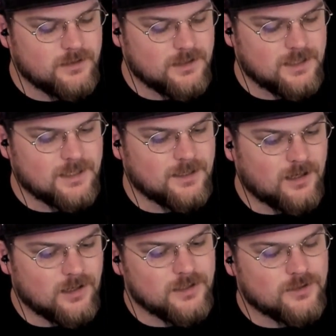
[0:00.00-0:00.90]
The
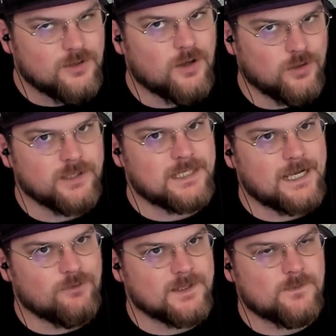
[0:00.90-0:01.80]
Articuno only deck
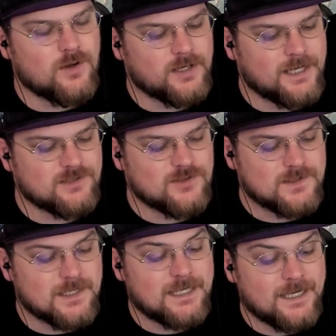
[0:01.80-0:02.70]
runs Pokedex just
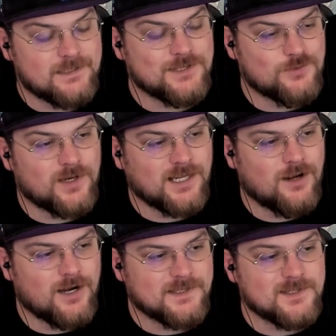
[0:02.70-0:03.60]
to get to 20
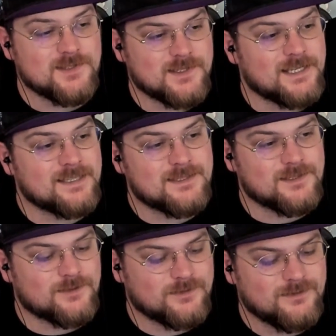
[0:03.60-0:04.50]
cards. It just needs to.